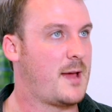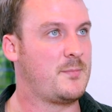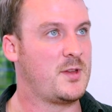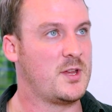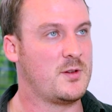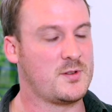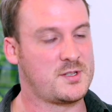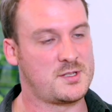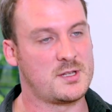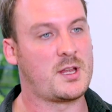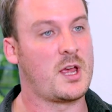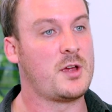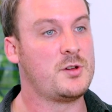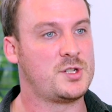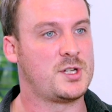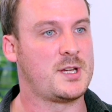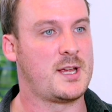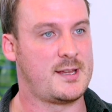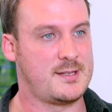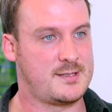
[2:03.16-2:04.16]
MU has
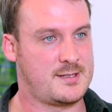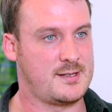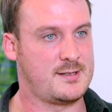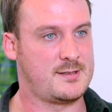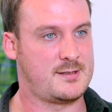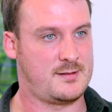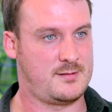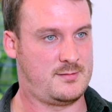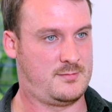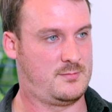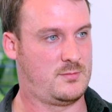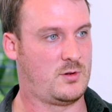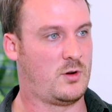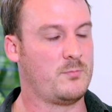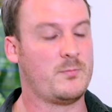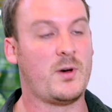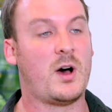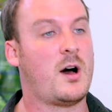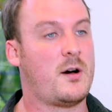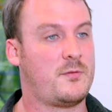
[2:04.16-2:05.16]
negotiated
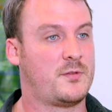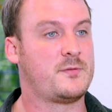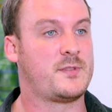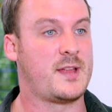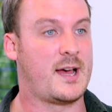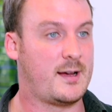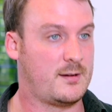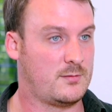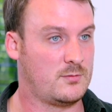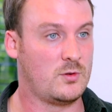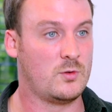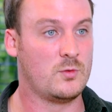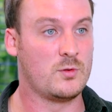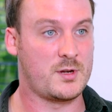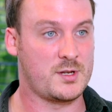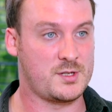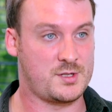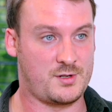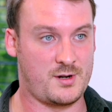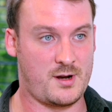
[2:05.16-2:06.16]
on behalf of that
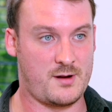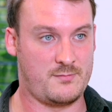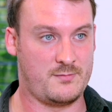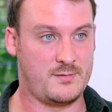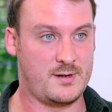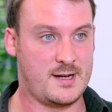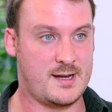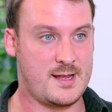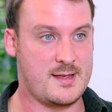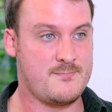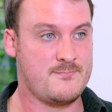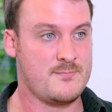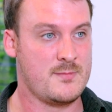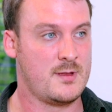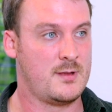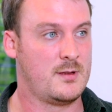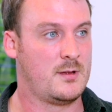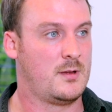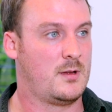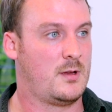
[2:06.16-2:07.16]
orchestra, really.
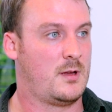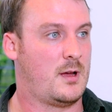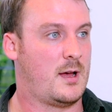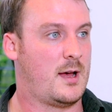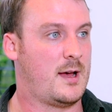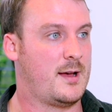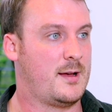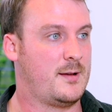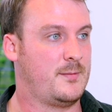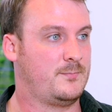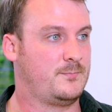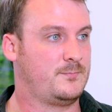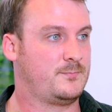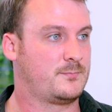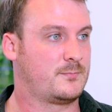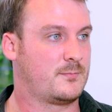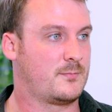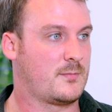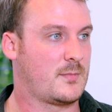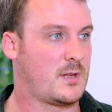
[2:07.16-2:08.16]
And
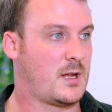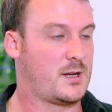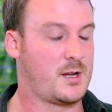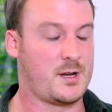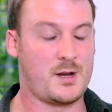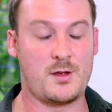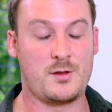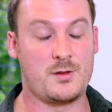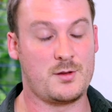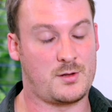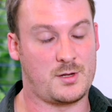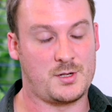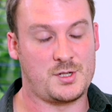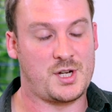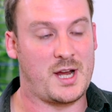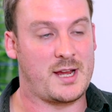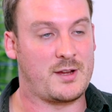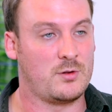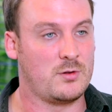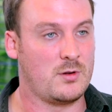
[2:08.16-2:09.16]
I know you can
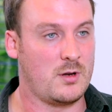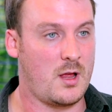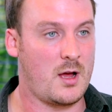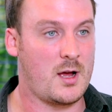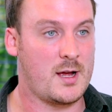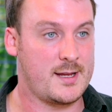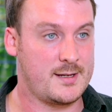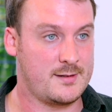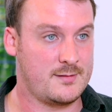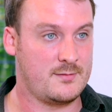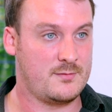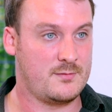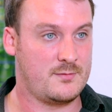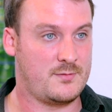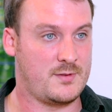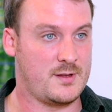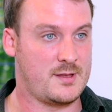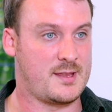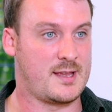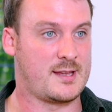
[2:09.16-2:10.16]
check online
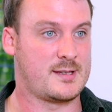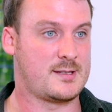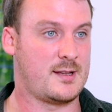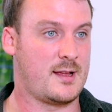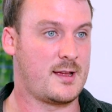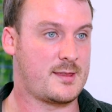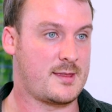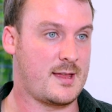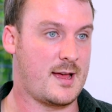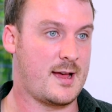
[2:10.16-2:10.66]
for things like